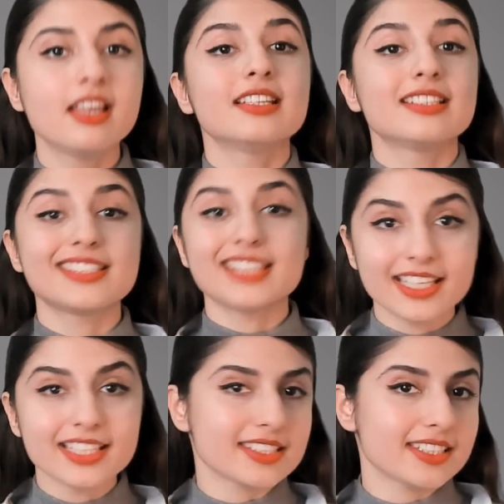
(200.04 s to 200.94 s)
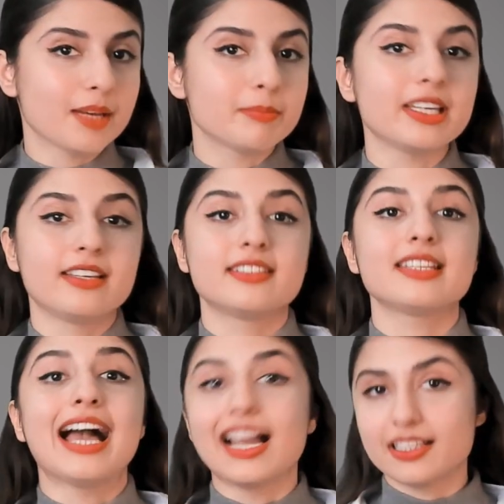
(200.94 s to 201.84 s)
The second step is
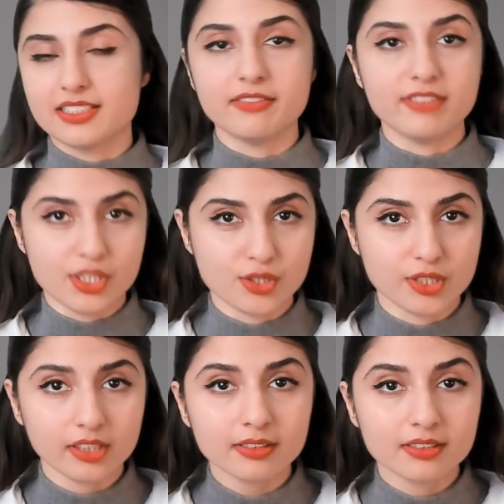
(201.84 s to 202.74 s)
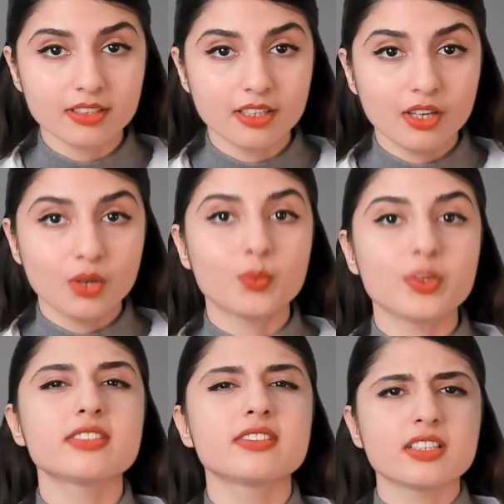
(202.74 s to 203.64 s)
activation, where
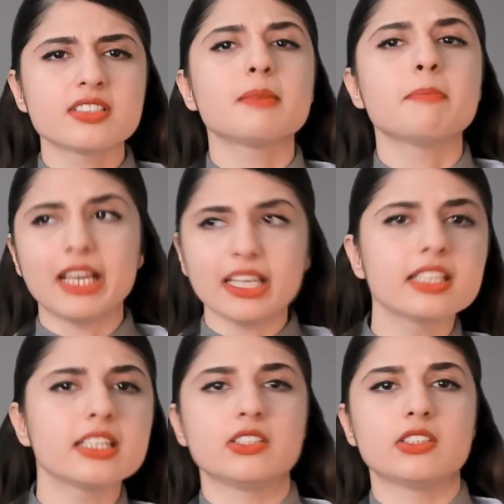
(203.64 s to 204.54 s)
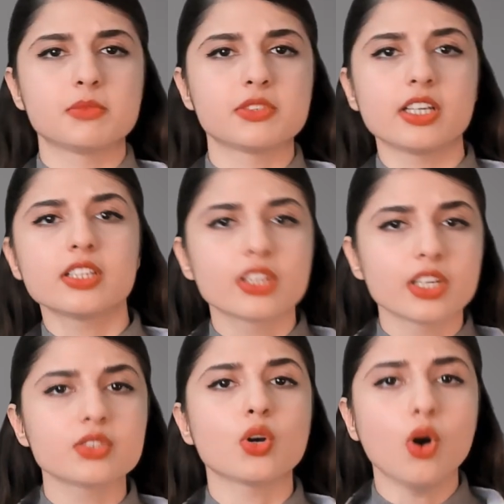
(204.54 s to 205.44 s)
certain mechanisms are
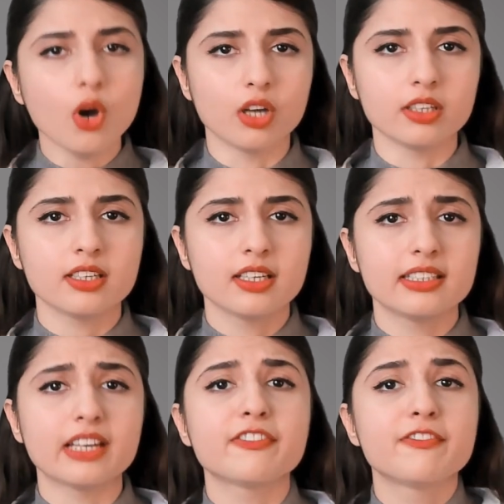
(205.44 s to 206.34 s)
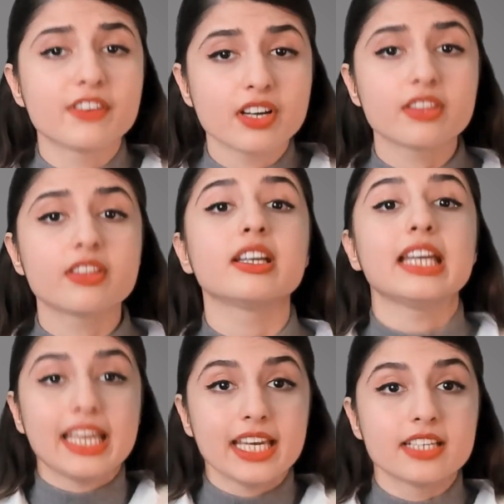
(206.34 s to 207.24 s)
turned on that further
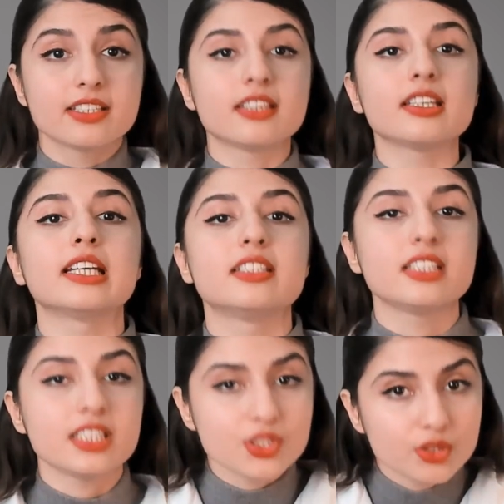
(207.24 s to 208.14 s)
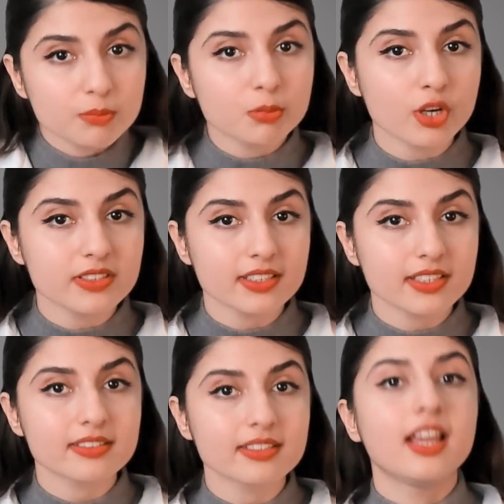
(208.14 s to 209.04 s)
aid in the adhesion
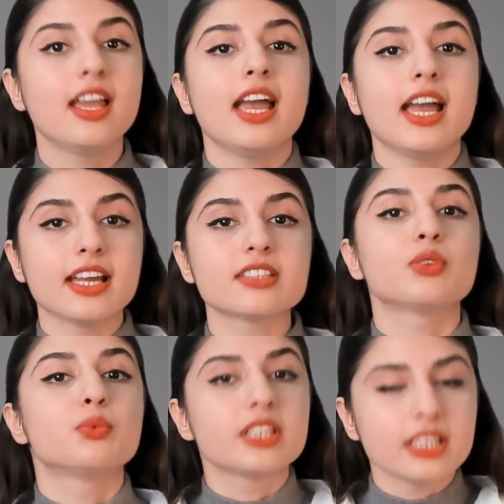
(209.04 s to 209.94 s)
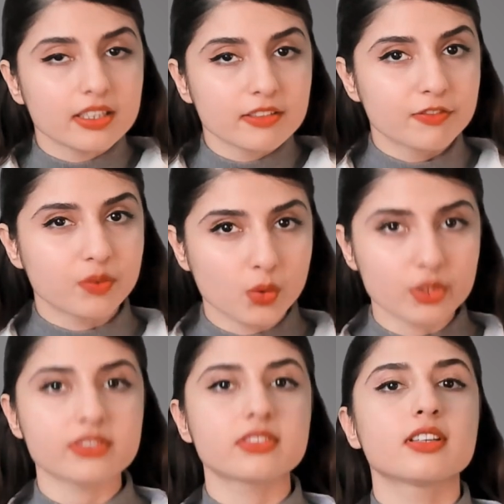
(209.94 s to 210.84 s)
process and
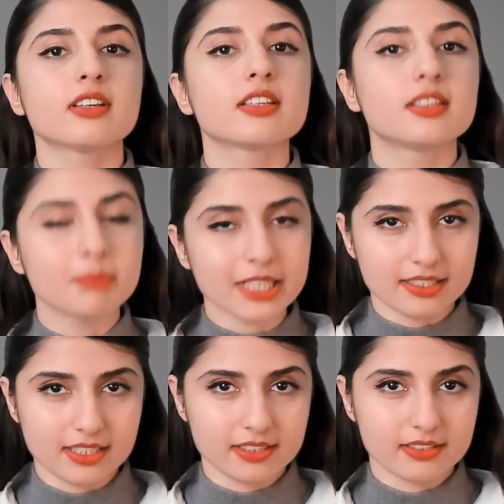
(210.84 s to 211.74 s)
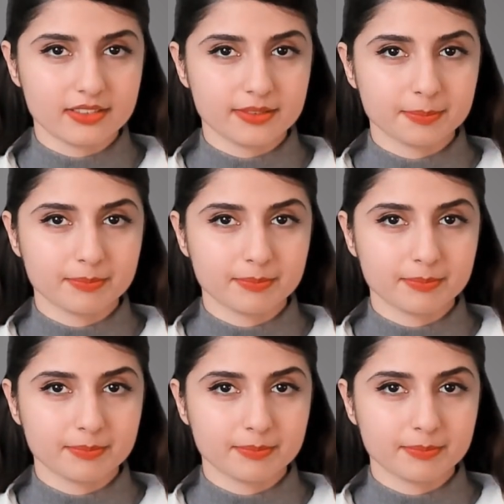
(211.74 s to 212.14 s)
reinforce the platelets.